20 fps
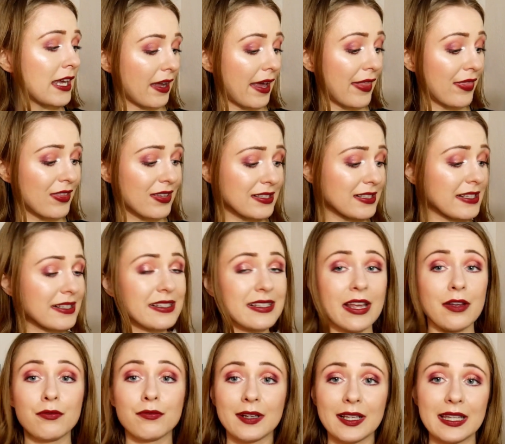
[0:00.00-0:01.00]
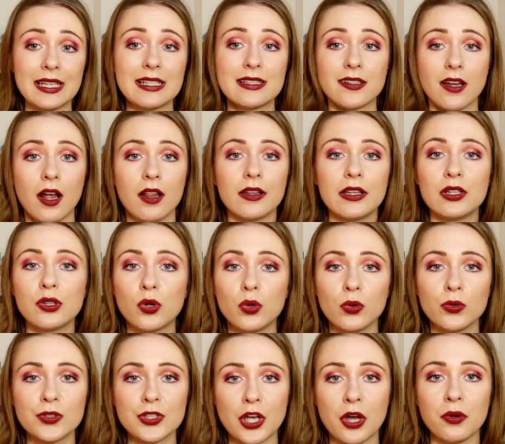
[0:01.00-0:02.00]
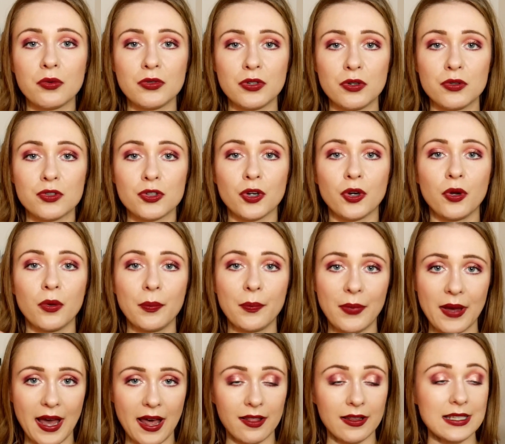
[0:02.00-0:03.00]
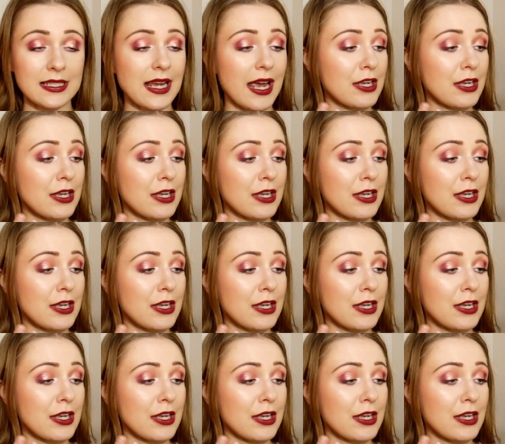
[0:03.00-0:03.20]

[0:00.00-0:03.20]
and this is a really solid cool tone neutral palette.